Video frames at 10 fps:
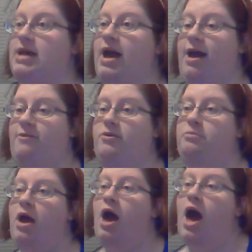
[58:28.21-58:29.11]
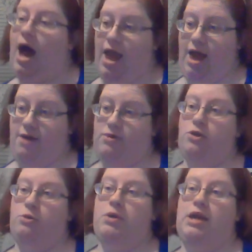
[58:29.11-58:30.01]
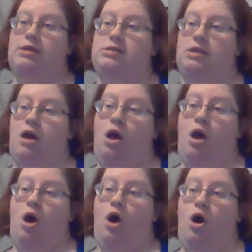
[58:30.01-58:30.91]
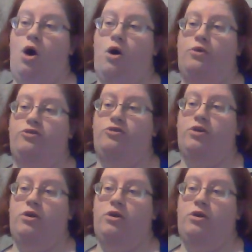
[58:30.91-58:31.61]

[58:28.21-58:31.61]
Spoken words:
I have another piece of